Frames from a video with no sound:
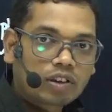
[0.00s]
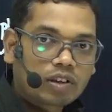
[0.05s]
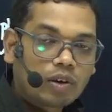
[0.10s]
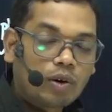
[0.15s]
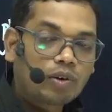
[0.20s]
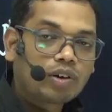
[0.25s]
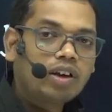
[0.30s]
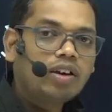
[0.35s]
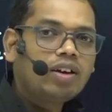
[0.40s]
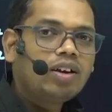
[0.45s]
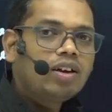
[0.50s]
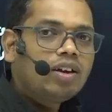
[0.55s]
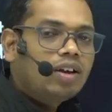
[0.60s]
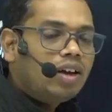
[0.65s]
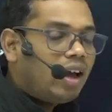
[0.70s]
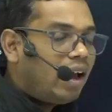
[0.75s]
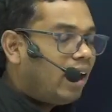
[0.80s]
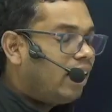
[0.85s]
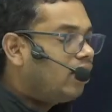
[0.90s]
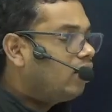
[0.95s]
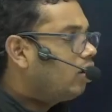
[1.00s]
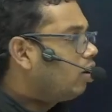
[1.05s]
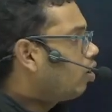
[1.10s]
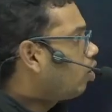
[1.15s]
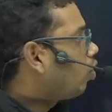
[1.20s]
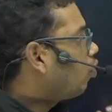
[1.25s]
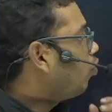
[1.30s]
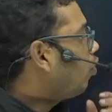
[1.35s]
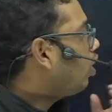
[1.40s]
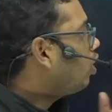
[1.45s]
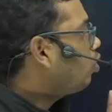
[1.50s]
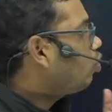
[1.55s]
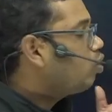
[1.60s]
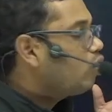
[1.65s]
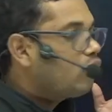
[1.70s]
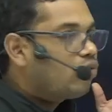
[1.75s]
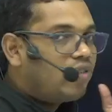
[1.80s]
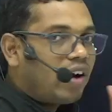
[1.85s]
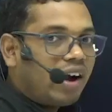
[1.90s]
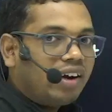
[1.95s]
Okay, and where do
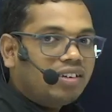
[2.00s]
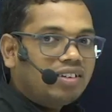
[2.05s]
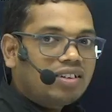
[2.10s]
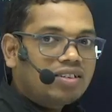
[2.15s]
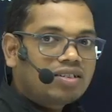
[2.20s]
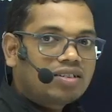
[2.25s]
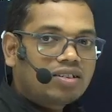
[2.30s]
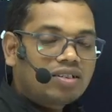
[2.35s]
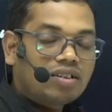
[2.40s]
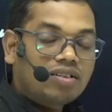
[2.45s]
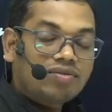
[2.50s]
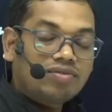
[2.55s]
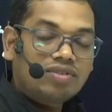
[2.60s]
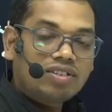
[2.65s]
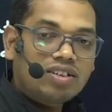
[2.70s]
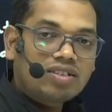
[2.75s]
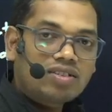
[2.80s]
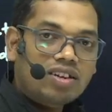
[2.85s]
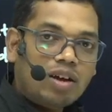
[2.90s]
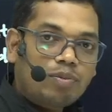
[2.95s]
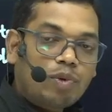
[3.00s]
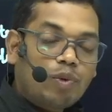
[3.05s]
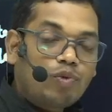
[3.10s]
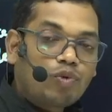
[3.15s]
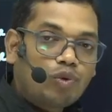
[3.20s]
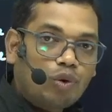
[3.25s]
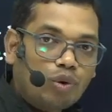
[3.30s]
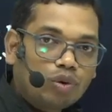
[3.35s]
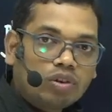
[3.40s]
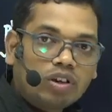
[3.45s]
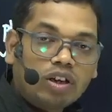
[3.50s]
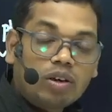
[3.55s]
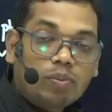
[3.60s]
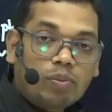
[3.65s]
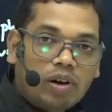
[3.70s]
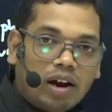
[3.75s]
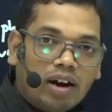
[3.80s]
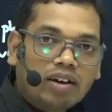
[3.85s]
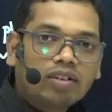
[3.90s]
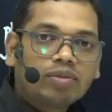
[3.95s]
you find this type of growth in
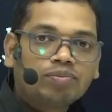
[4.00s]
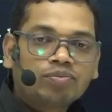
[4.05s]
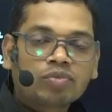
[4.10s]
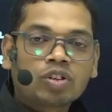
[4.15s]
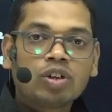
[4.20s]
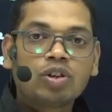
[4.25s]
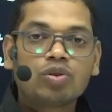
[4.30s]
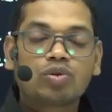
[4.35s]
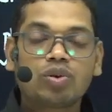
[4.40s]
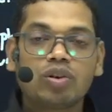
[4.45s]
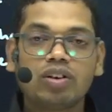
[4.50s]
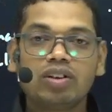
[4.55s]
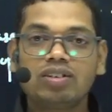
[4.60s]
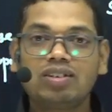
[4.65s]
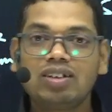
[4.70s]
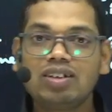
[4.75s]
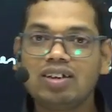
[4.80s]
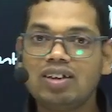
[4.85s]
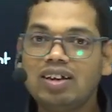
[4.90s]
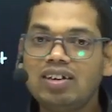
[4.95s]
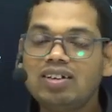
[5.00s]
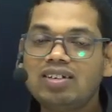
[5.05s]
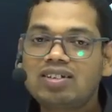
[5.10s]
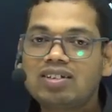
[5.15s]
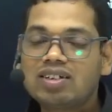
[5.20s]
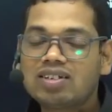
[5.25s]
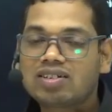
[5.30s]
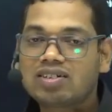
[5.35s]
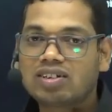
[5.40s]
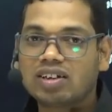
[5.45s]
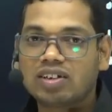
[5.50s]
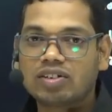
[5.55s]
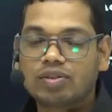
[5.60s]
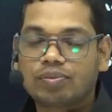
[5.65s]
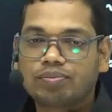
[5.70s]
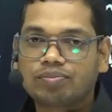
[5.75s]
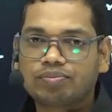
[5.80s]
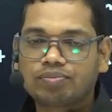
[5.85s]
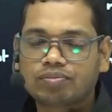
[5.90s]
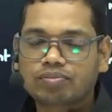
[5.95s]
plant? So the initial stage,
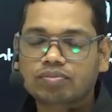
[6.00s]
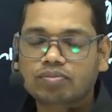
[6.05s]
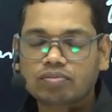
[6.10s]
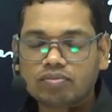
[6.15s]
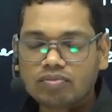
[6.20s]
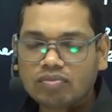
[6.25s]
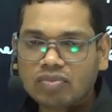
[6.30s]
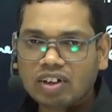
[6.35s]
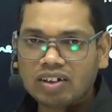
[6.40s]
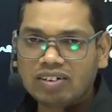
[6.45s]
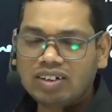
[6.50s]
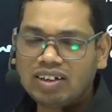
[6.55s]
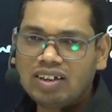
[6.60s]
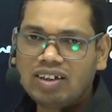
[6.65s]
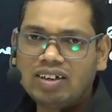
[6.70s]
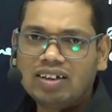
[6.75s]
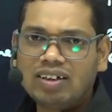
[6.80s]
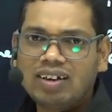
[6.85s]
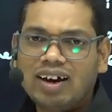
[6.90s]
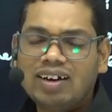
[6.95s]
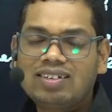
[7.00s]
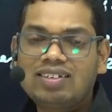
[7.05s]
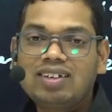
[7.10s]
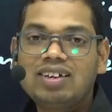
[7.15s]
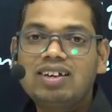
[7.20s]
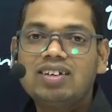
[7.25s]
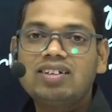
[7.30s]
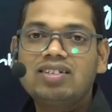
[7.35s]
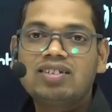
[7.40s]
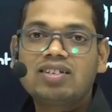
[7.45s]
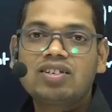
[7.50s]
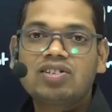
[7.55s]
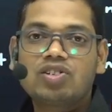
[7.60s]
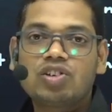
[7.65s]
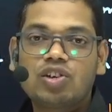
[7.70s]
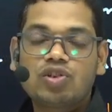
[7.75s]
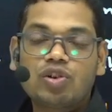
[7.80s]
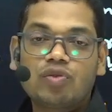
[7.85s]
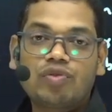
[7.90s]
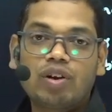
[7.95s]
at the initial
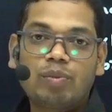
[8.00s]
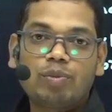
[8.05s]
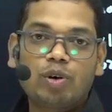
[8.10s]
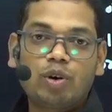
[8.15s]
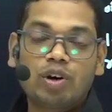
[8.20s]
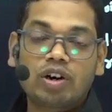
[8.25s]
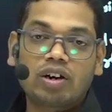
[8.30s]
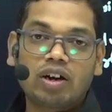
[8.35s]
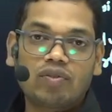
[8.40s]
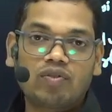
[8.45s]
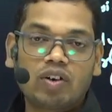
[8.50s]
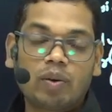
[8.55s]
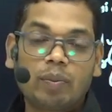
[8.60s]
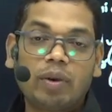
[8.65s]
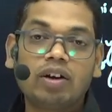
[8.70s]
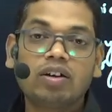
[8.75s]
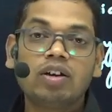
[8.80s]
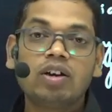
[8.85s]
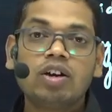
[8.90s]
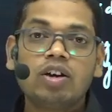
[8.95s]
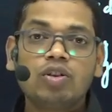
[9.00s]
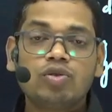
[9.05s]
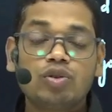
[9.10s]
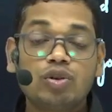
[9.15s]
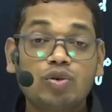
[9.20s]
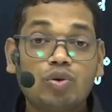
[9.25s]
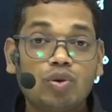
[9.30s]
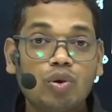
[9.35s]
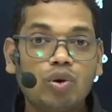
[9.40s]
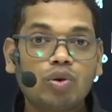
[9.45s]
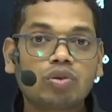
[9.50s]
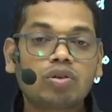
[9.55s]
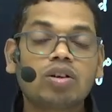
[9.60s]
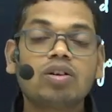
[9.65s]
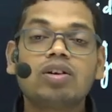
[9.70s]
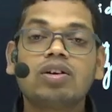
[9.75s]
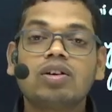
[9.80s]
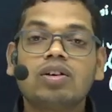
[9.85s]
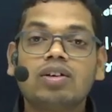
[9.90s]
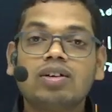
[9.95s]
stage of embryonic development, the growth
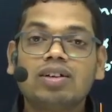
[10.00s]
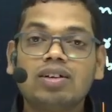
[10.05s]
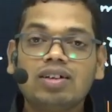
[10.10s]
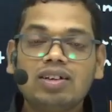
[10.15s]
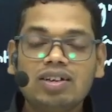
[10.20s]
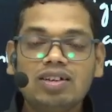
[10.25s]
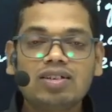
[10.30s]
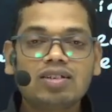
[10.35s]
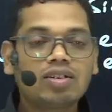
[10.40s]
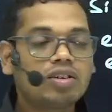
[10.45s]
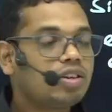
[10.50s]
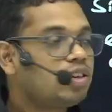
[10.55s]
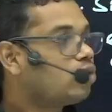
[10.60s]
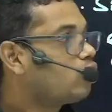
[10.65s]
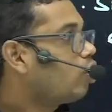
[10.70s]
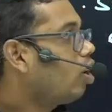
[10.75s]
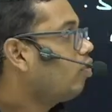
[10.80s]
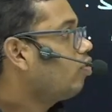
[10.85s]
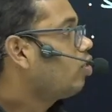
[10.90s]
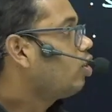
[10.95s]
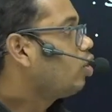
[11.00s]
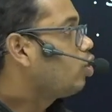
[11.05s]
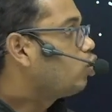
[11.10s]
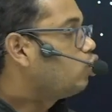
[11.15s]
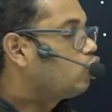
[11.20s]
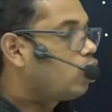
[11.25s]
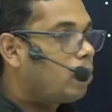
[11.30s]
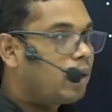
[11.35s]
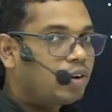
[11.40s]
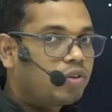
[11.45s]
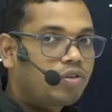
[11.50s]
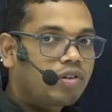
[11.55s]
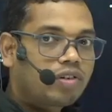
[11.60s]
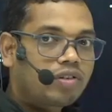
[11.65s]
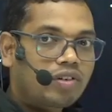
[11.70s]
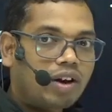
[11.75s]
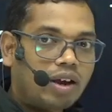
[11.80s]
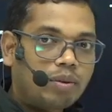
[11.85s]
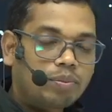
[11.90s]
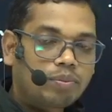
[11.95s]
is of geometric
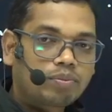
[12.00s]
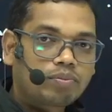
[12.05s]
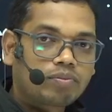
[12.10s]
type.